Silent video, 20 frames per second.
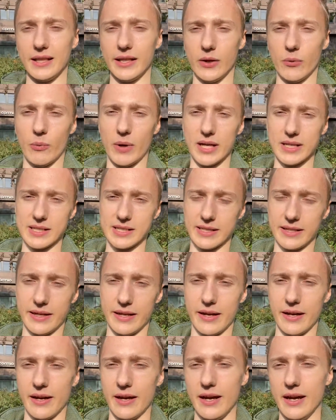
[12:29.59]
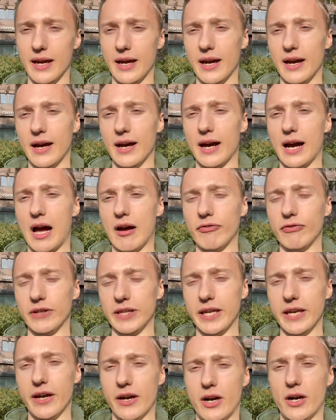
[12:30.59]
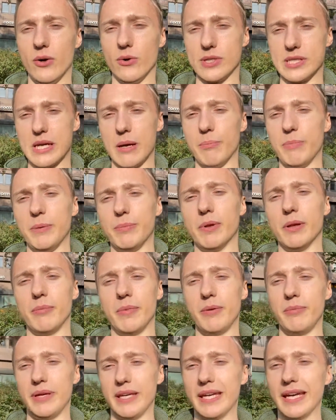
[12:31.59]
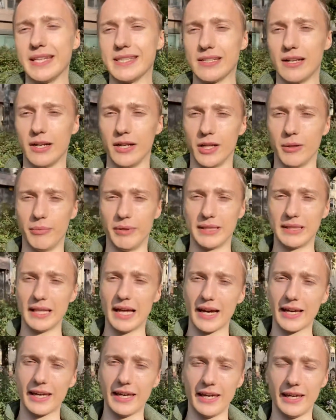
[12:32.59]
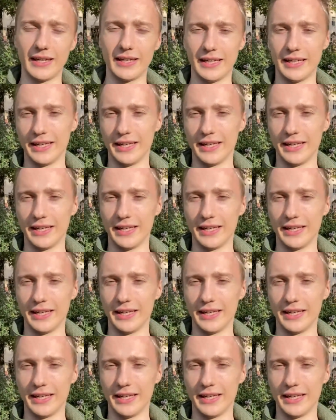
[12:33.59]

And once in a half a year, or some people maybe get a little bit lucky,